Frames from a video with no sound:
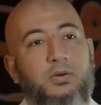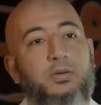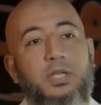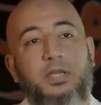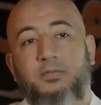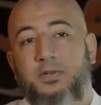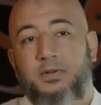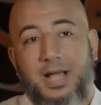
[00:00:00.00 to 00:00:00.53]

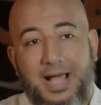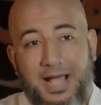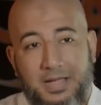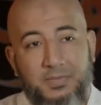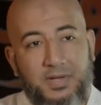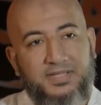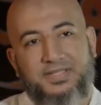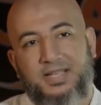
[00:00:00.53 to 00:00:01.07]
Even I
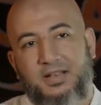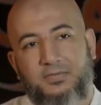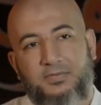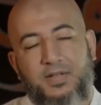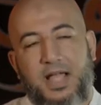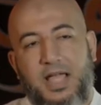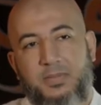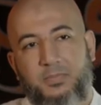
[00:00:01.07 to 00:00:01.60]
myself,
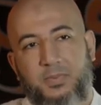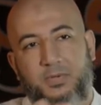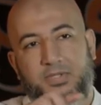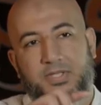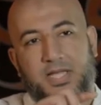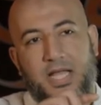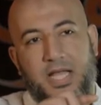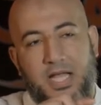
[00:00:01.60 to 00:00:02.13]
I
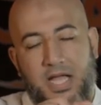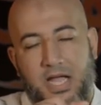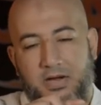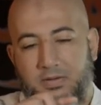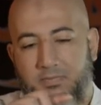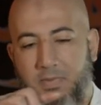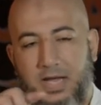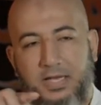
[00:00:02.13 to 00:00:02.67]
put a
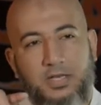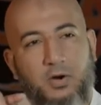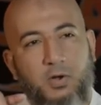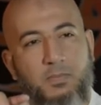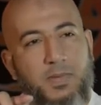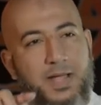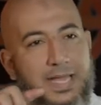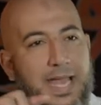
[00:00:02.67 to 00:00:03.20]
reminder
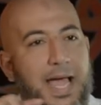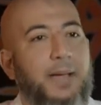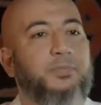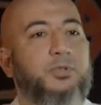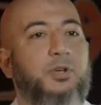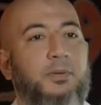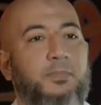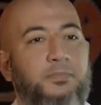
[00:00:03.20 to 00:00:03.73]
on my
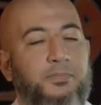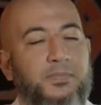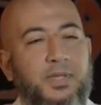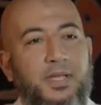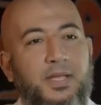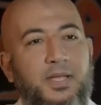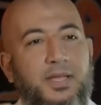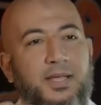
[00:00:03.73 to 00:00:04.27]
laptop
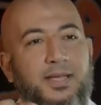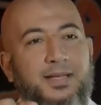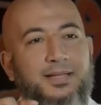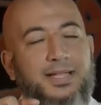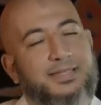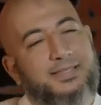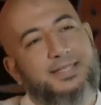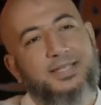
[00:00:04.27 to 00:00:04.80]

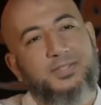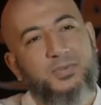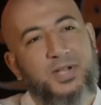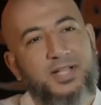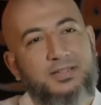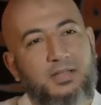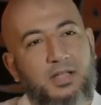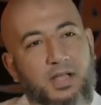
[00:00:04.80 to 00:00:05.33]
that says
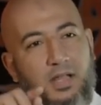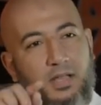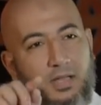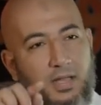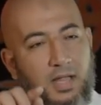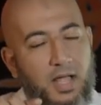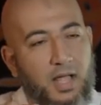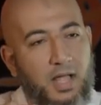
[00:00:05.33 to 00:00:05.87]
what?
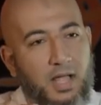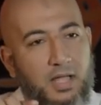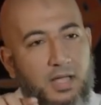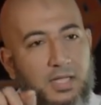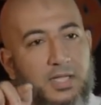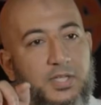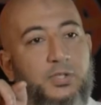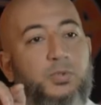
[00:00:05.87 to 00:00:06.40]
Allah
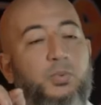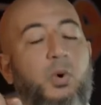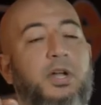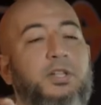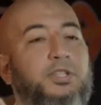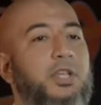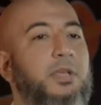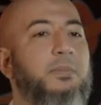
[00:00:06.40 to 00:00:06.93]
is
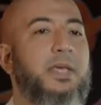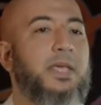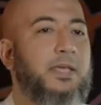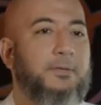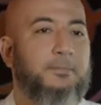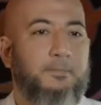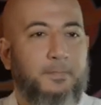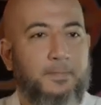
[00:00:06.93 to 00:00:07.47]
watching me.
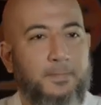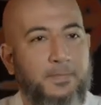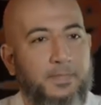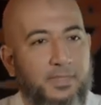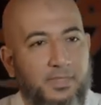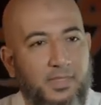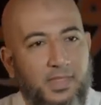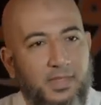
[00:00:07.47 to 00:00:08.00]

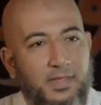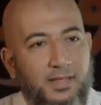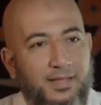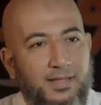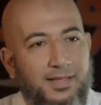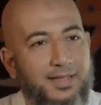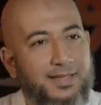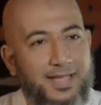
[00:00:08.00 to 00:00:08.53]

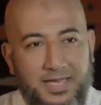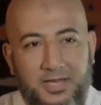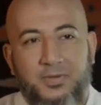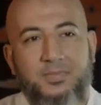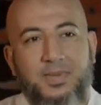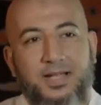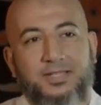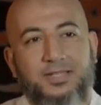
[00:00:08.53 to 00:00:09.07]
Can you
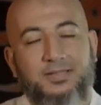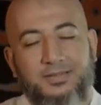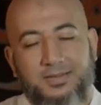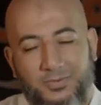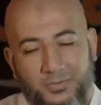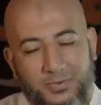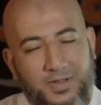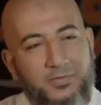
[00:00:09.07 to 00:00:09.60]
imagine,
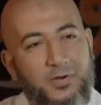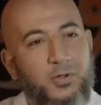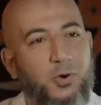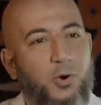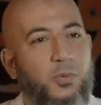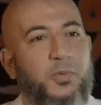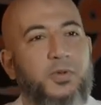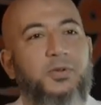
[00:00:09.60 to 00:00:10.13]
whenever you
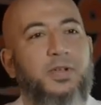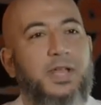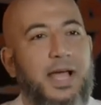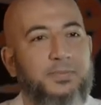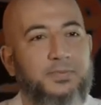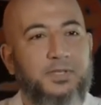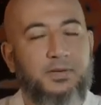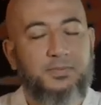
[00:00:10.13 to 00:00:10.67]
open your
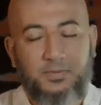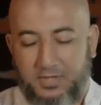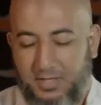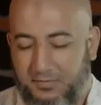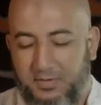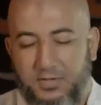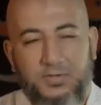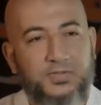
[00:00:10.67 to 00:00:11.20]
laptop or
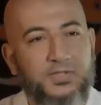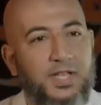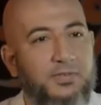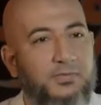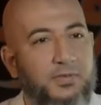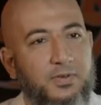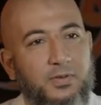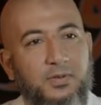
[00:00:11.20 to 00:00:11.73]
even your cell
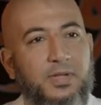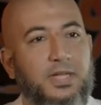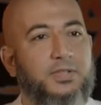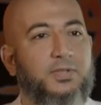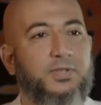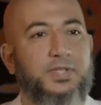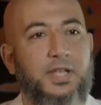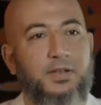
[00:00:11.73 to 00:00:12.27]
phone, you look at
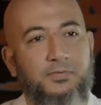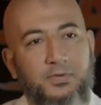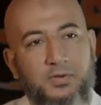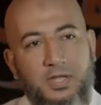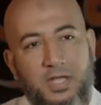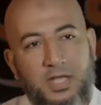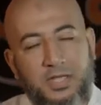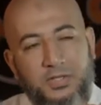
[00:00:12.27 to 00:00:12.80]
your cell phone,
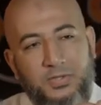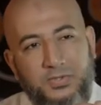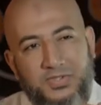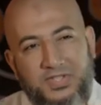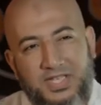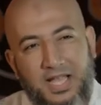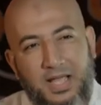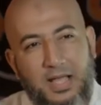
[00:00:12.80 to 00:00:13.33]
you
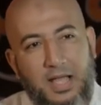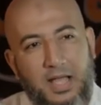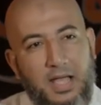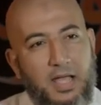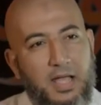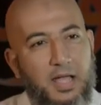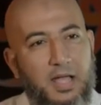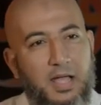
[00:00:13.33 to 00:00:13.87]
see
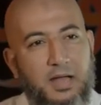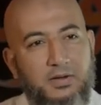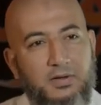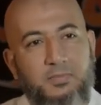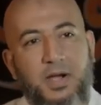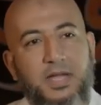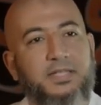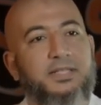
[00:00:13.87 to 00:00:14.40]
a
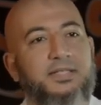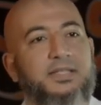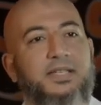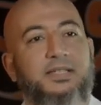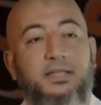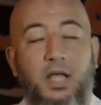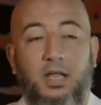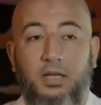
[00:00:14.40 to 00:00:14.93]
reminder
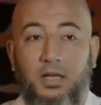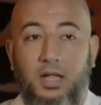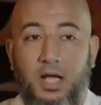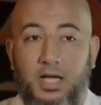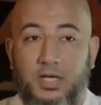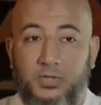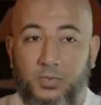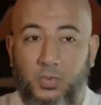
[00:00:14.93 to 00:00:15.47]
says Allah
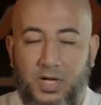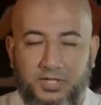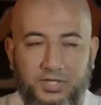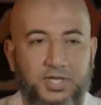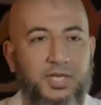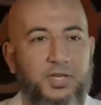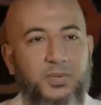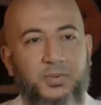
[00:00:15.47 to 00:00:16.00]
is
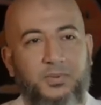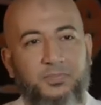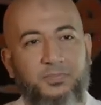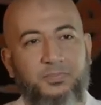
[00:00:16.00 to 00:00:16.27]
watching you.